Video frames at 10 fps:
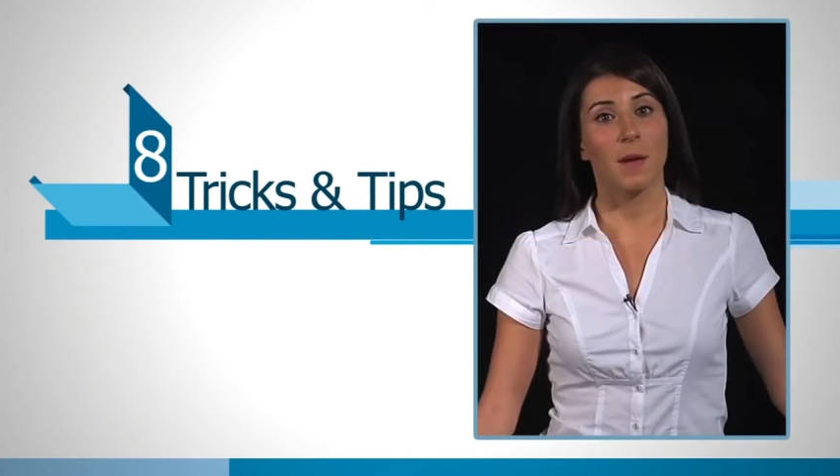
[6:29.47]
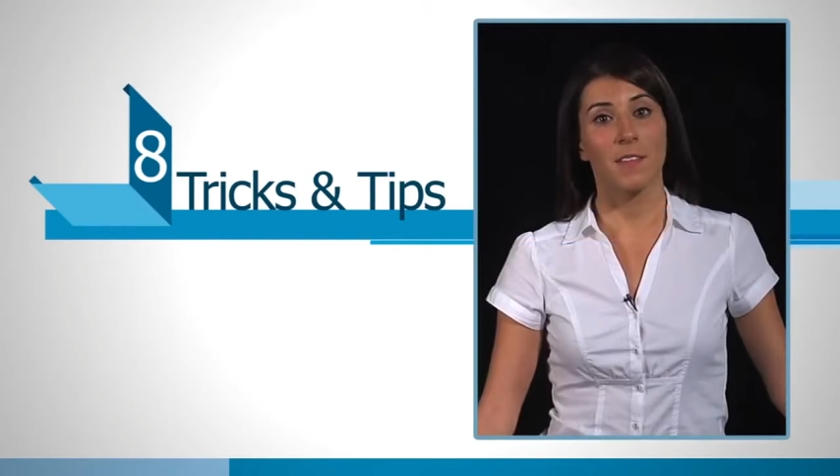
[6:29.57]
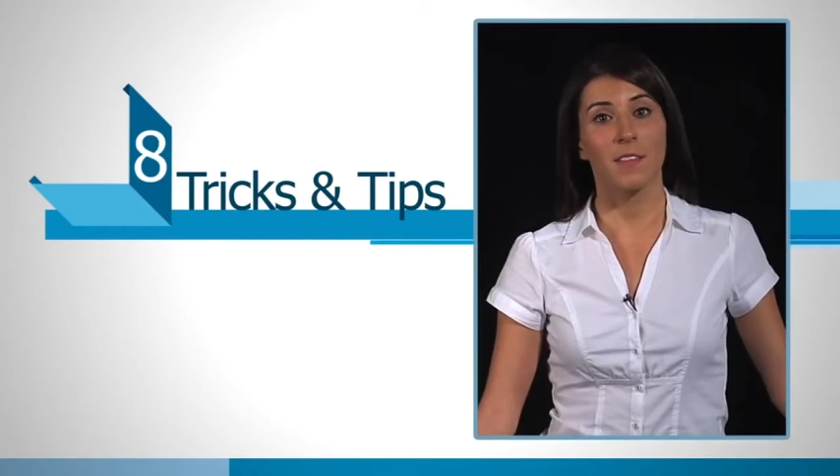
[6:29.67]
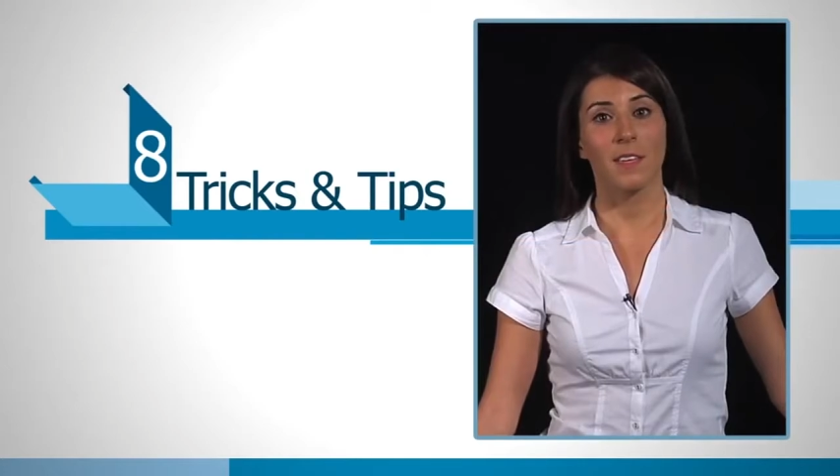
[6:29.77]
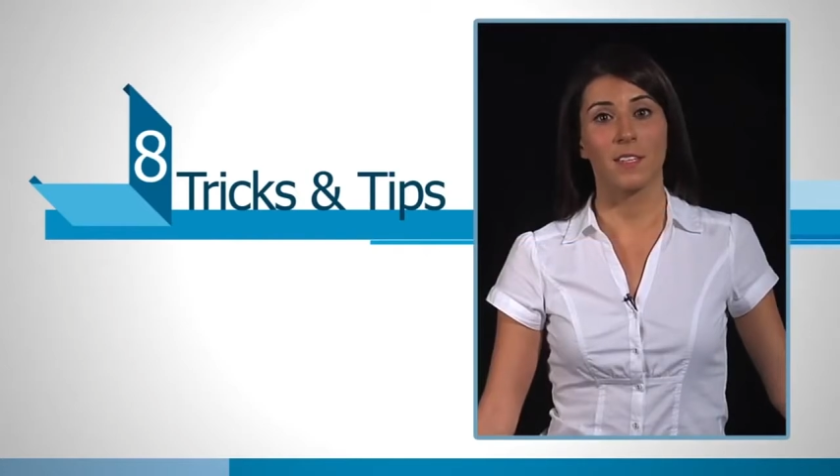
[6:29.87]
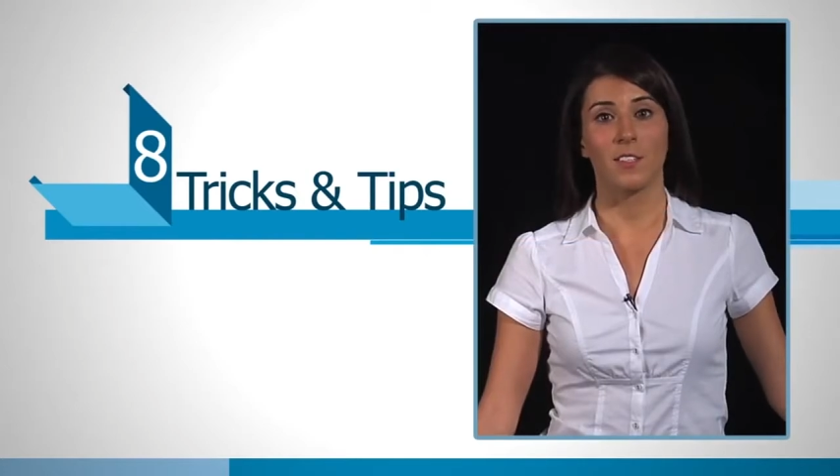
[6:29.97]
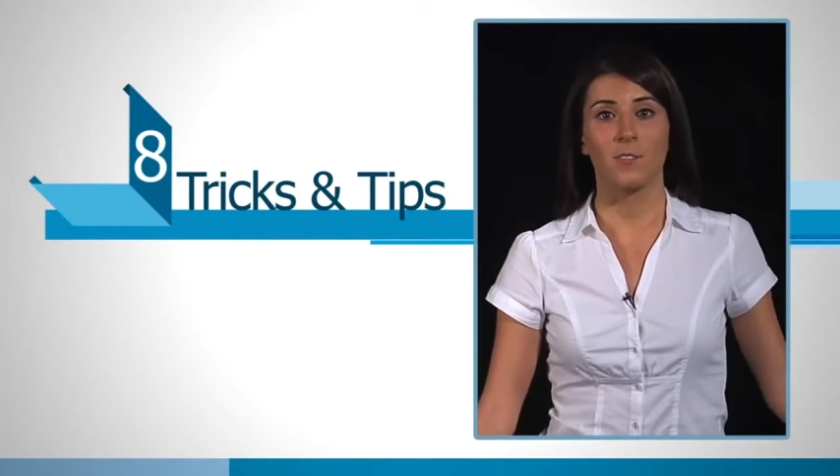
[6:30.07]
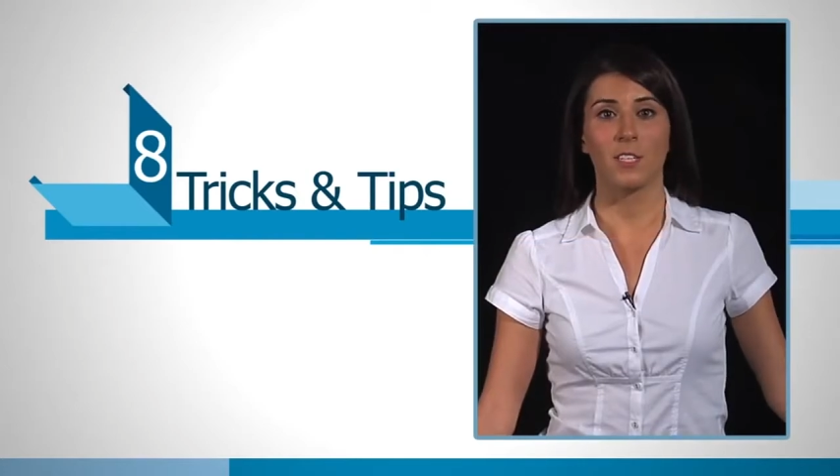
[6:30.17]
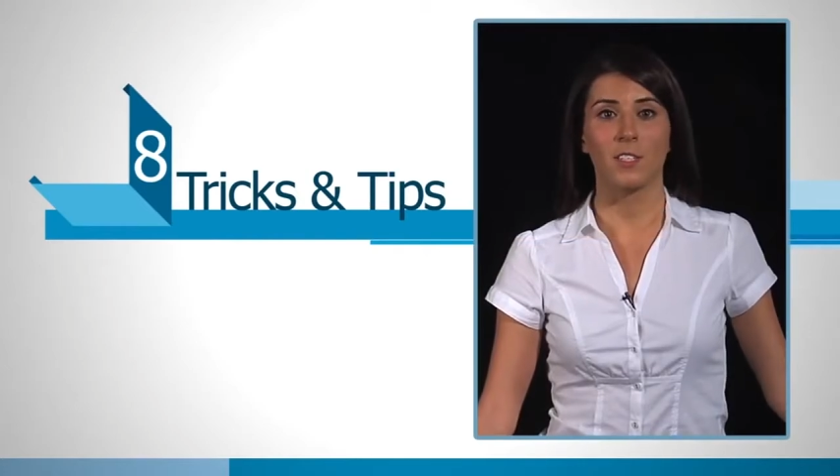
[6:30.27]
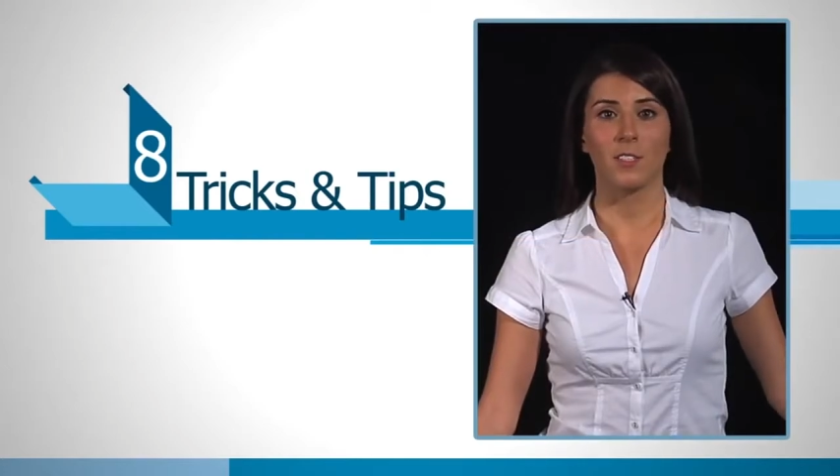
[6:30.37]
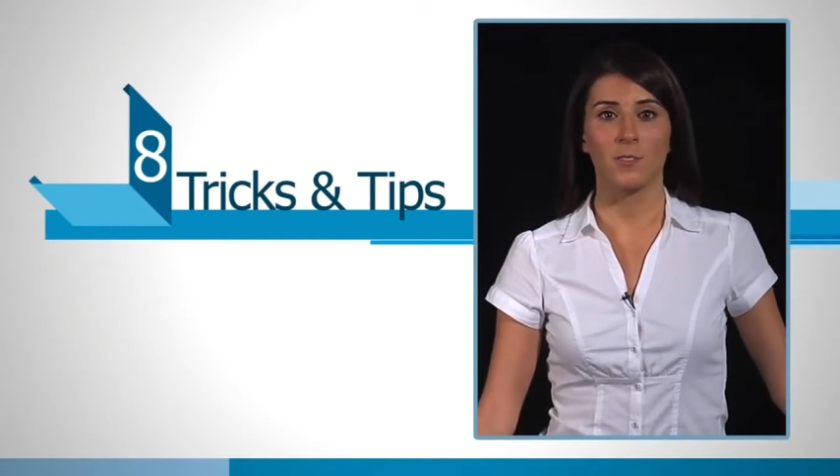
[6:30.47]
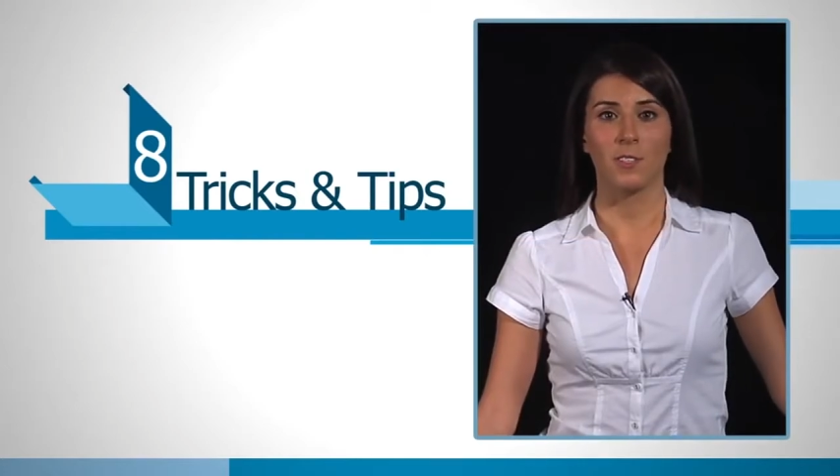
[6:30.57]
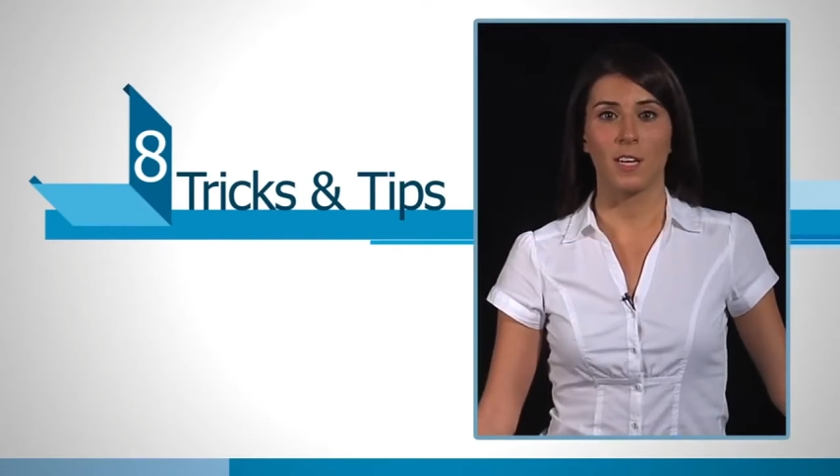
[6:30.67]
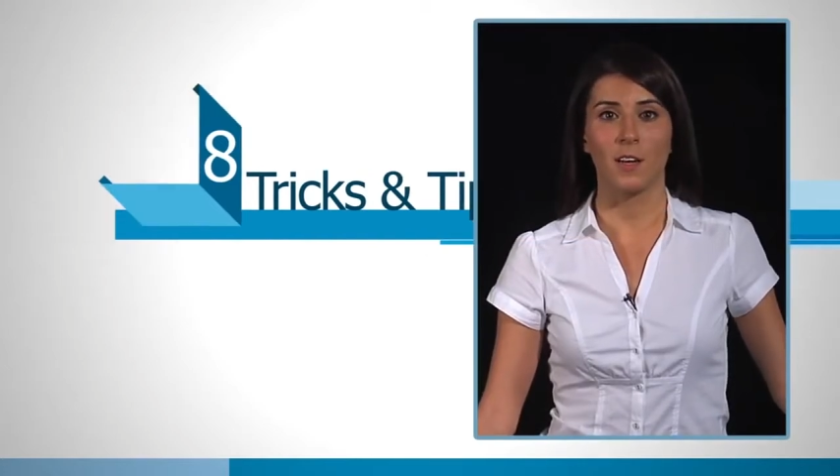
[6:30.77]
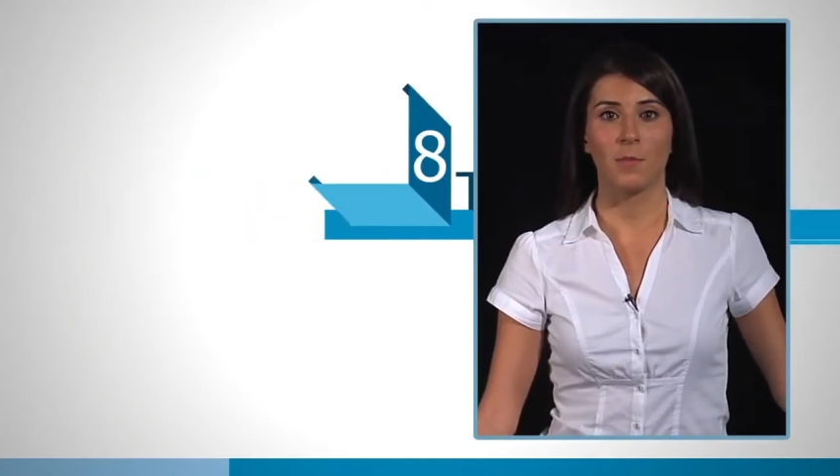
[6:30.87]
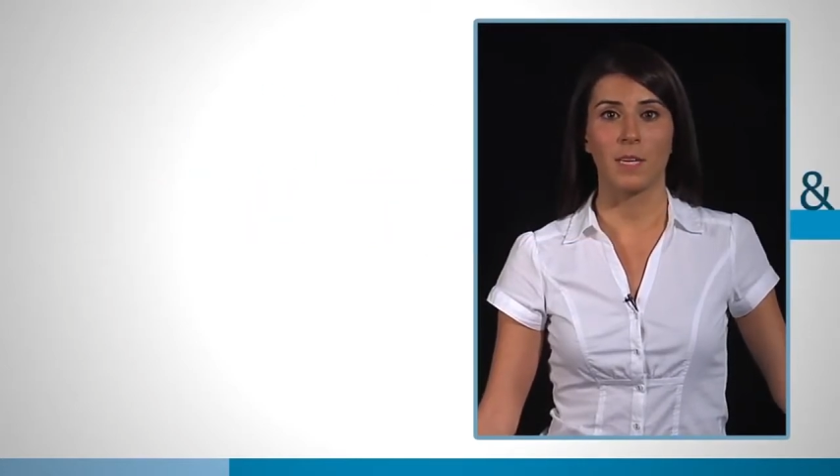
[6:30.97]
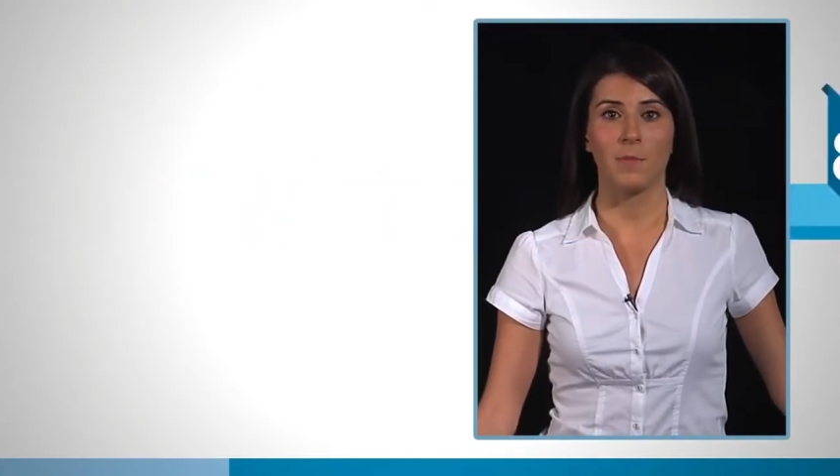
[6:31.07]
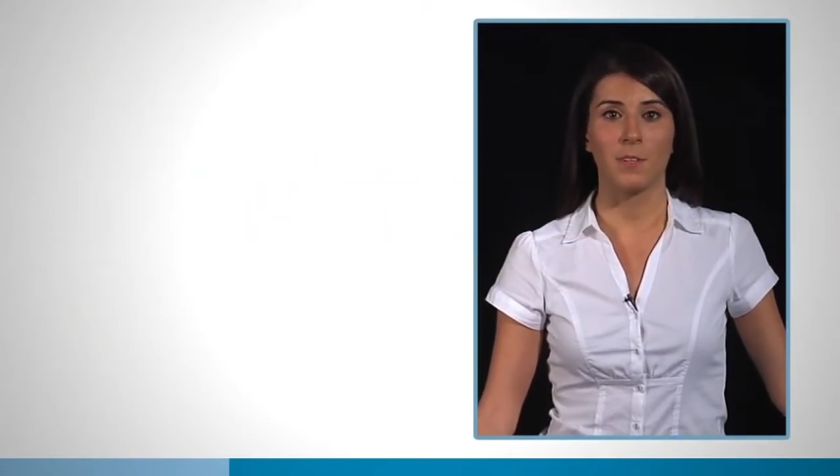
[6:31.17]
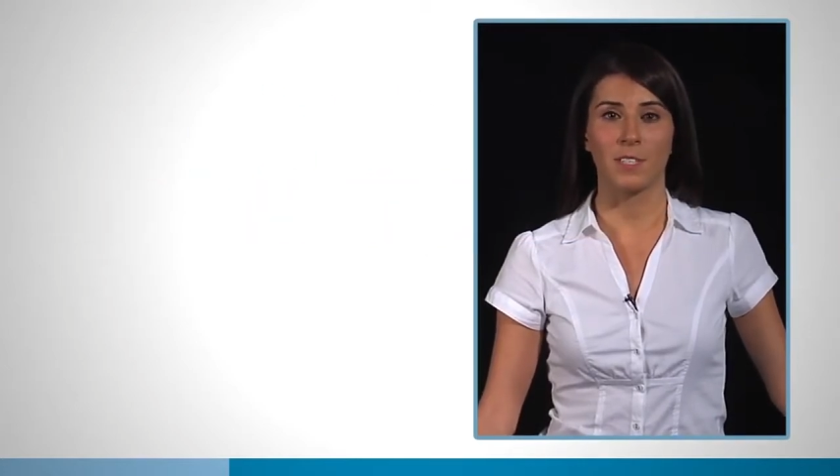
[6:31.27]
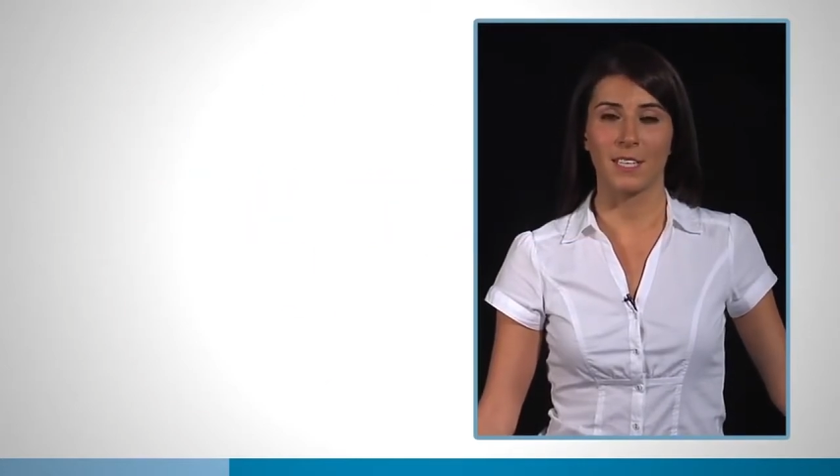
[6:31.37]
other things you can do to help keep your